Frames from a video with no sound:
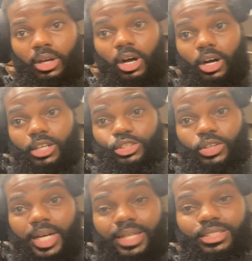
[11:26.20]
All right, you
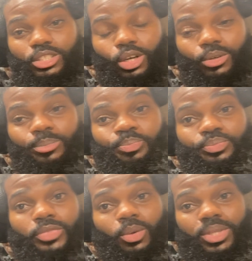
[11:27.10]
guys. So
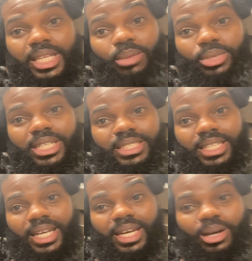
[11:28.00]
with that being
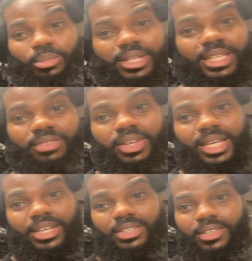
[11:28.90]
said, I'm going to leave it
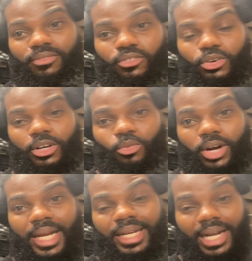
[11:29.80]
here for
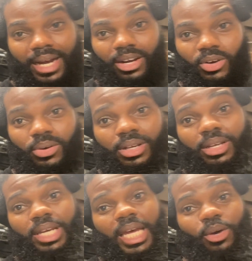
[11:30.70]
right now.
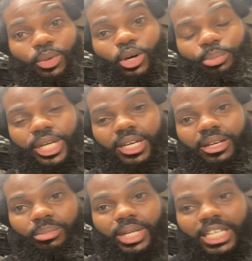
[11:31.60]
And we going to pick it
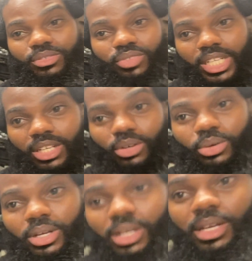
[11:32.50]
up next
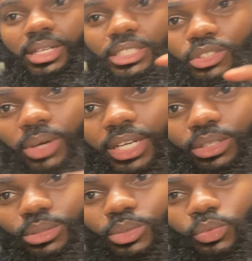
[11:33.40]
video so I could
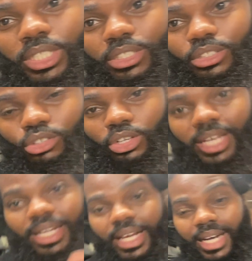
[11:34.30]
do some research on
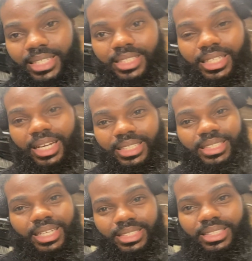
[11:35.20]
that. Honestly, I've
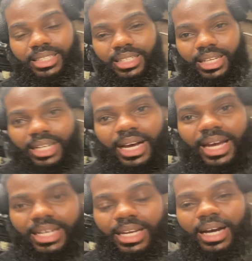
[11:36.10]
tested and
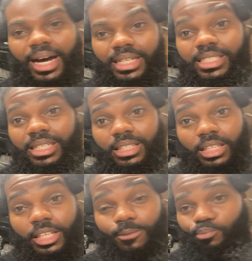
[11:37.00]
I, I honestly
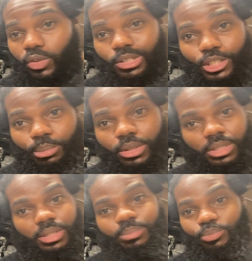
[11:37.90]
think you're just supposed
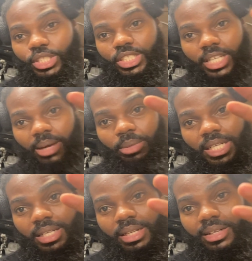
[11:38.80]
to jam it
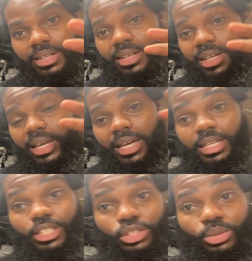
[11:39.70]
in there and
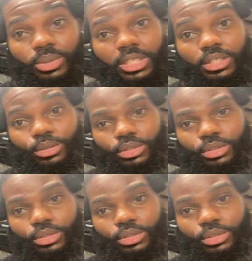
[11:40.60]
let it do what it do.